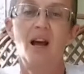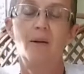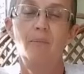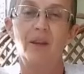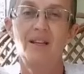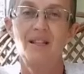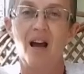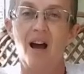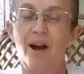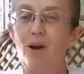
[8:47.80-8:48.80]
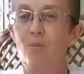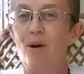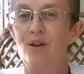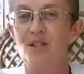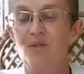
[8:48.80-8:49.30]
because the higher your
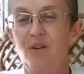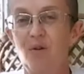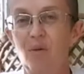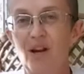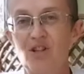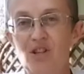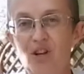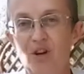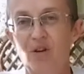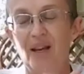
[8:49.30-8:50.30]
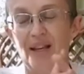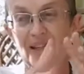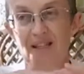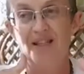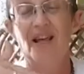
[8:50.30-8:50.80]
positivity ratio
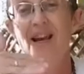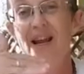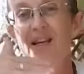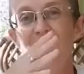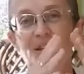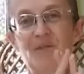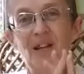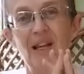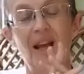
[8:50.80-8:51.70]
is the negativity,